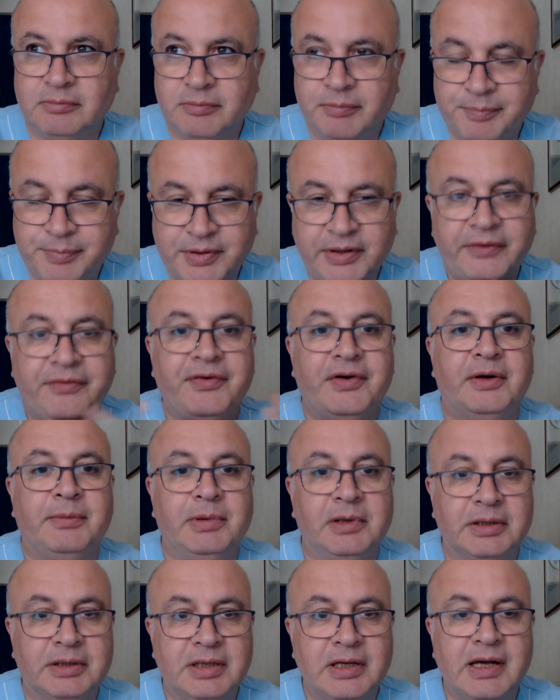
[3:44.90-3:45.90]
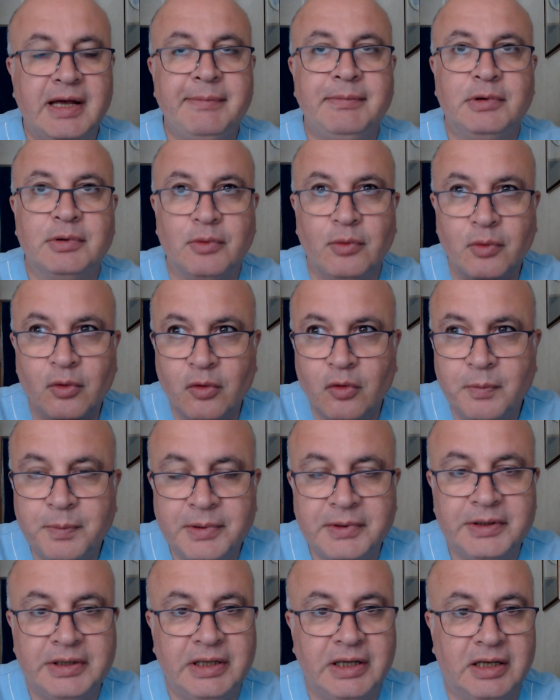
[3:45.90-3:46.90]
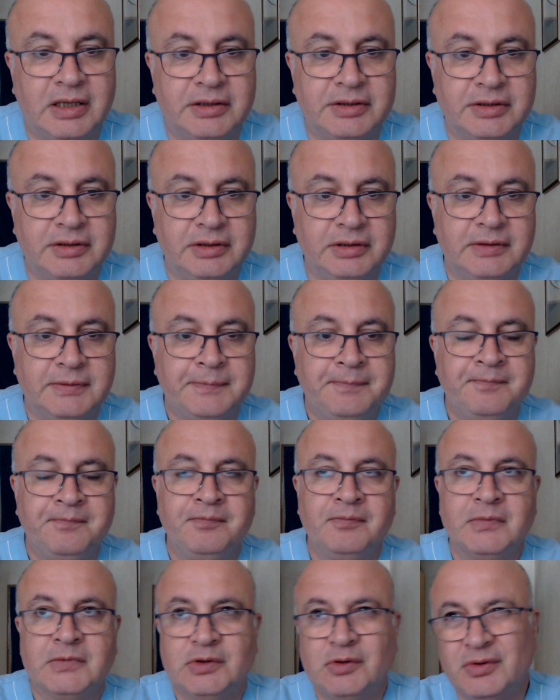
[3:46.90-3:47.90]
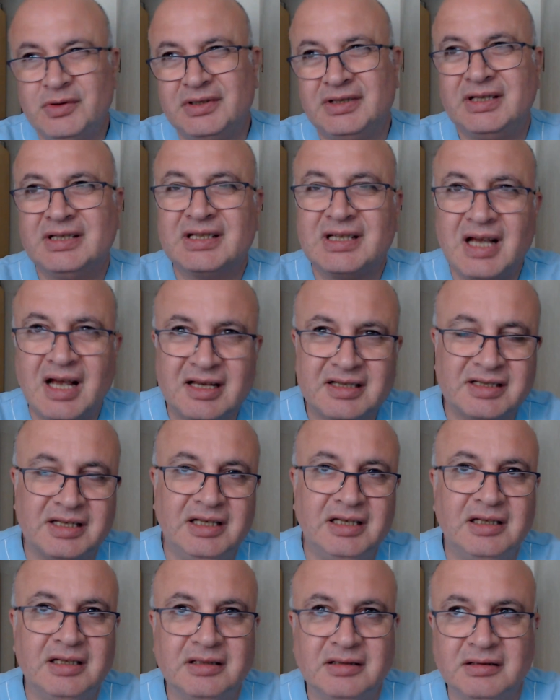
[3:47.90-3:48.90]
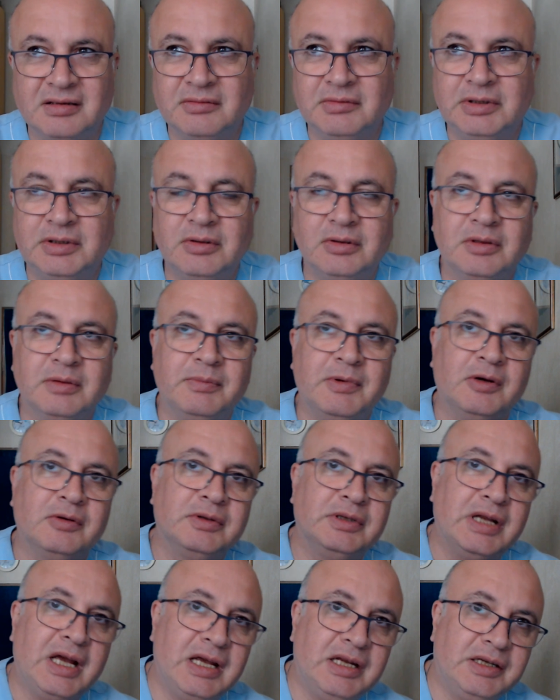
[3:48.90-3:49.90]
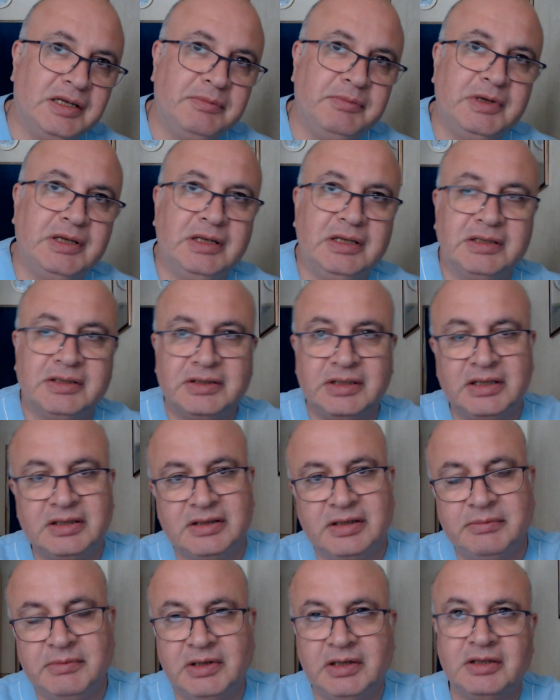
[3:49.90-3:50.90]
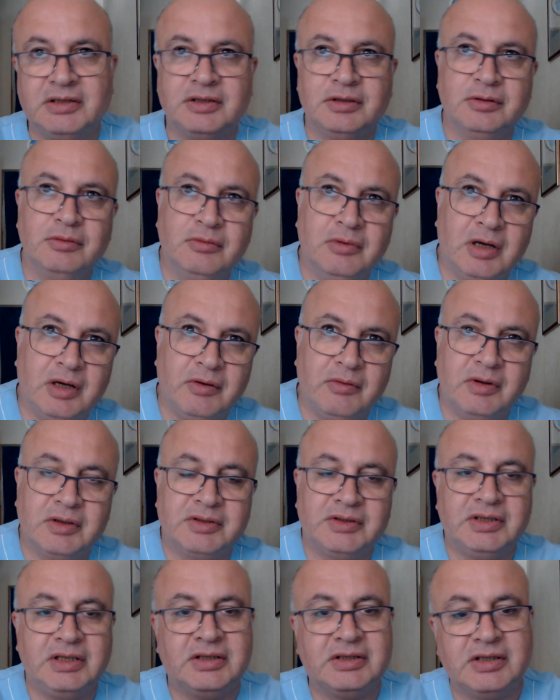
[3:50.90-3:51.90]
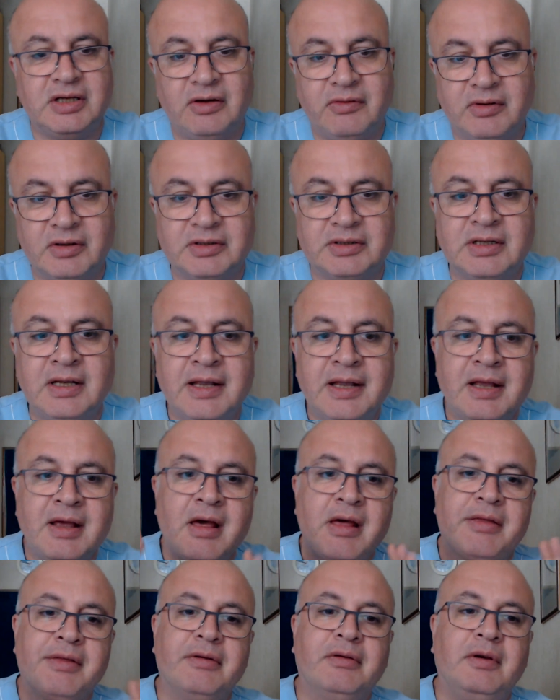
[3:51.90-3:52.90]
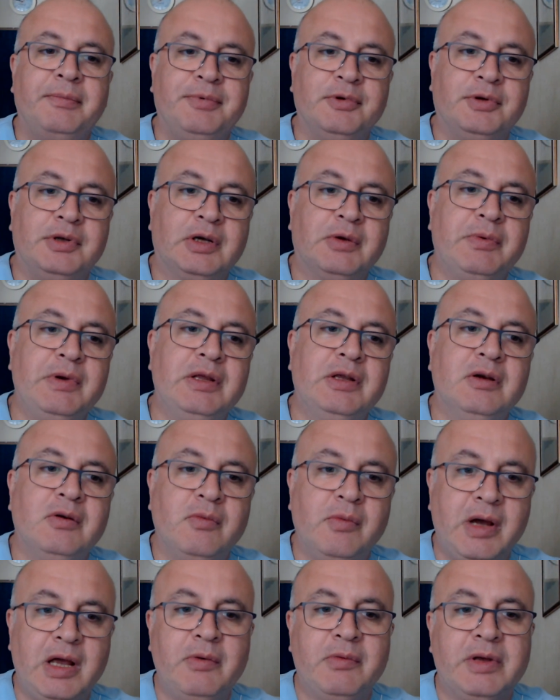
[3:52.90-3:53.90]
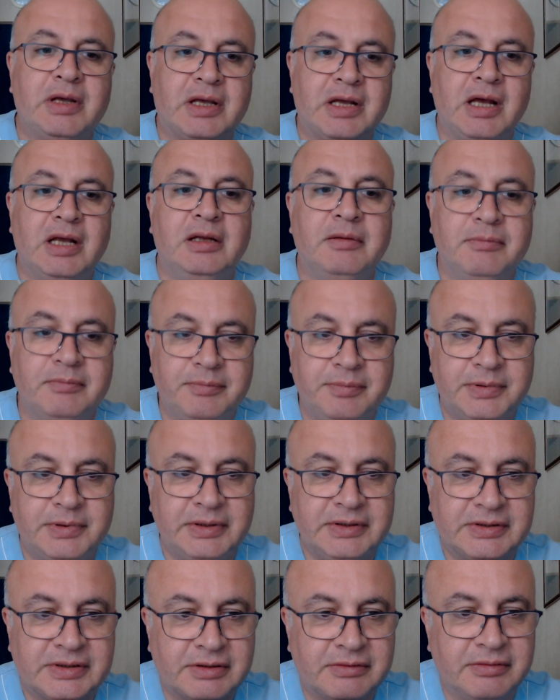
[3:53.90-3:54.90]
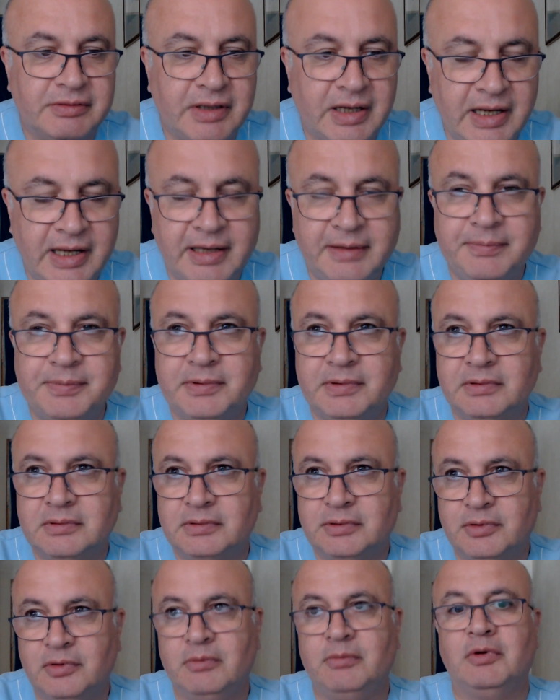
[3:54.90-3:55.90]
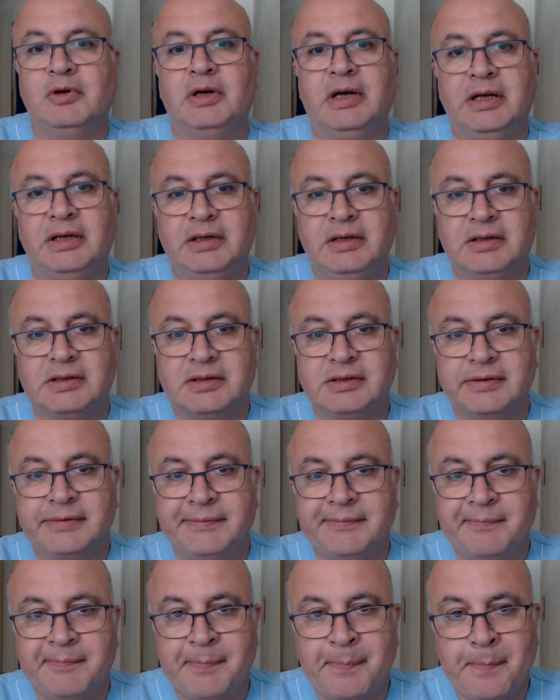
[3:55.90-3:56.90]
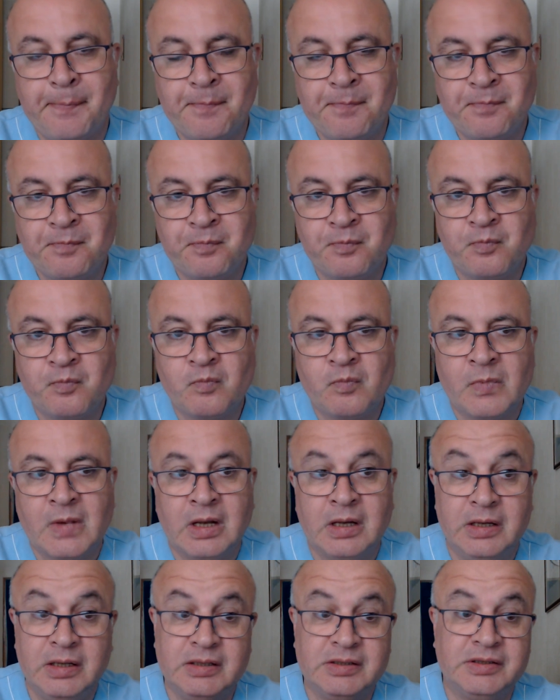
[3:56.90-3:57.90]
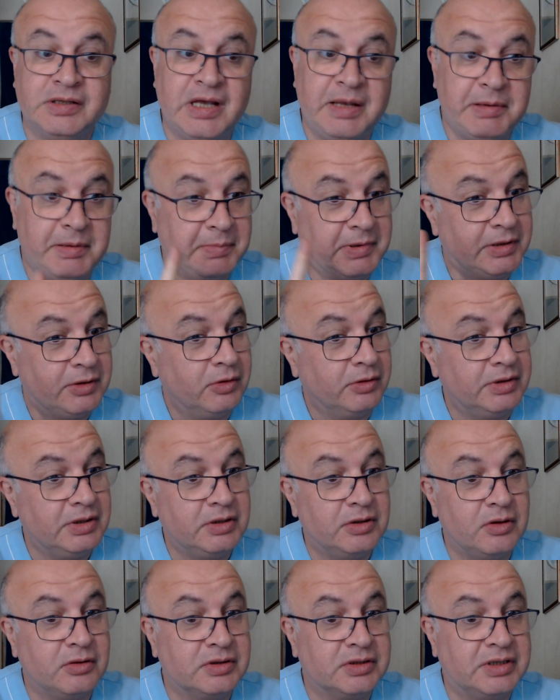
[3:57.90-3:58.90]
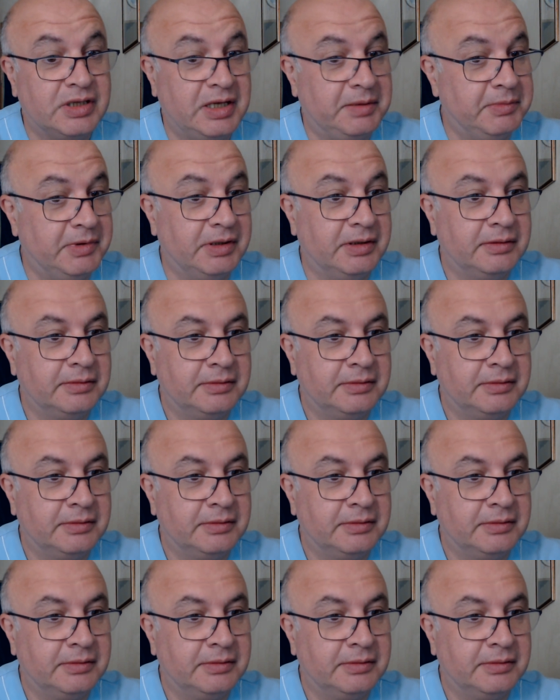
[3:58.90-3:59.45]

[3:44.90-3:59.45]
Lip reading: preferable time to open the artery. So it's discussing, we talk about 90 minutes, 60 minutes, 2 hours, 6 hours therapeutic window when we can prescribe thrombolytics in STEMI, but not in non-STEMI.